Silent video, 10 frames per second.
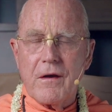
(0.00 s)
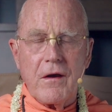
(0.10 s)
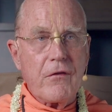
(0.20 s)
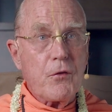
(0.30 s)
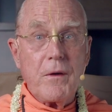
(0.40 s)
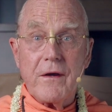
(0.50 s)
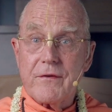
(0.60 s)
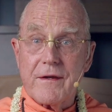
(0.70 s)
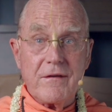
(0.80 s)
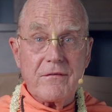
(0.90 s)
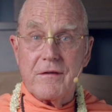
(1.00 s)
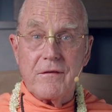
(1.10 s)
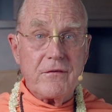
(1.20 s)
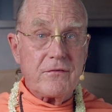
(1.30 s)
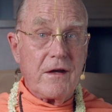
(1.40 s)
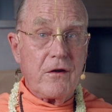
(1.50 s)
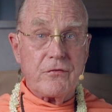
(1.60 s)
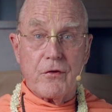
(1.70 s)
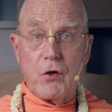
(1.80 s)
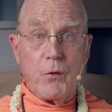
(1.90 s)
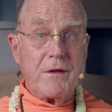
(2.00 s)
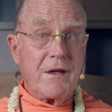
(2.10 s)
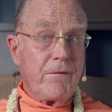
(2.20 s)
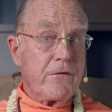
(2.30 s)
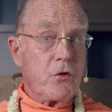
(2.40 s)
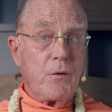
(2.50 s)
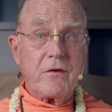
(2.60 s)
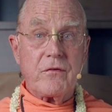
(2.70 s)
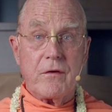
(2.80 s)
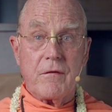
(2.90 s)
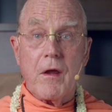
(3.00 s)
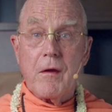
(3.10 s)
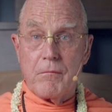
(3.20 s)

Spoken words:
Otherwise I can see these cows are going in the direction of